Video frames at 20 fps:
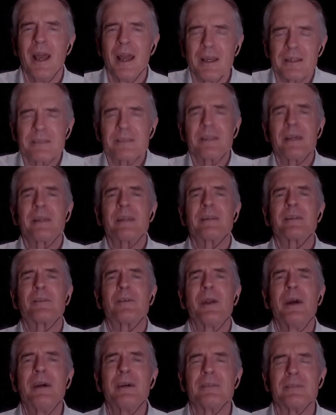aesthetic
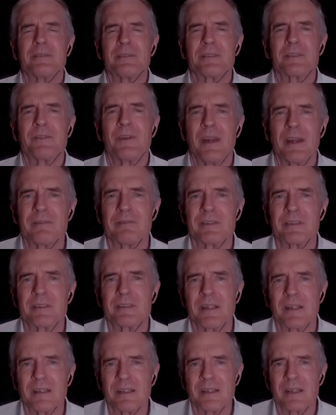grounds, for heaven's
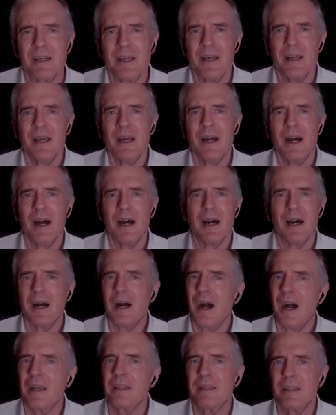sake.
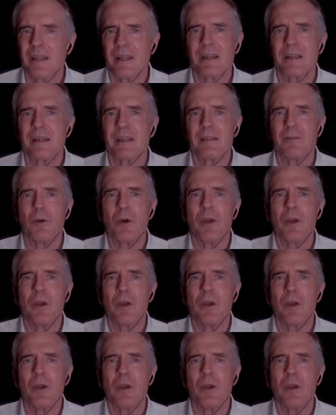I think.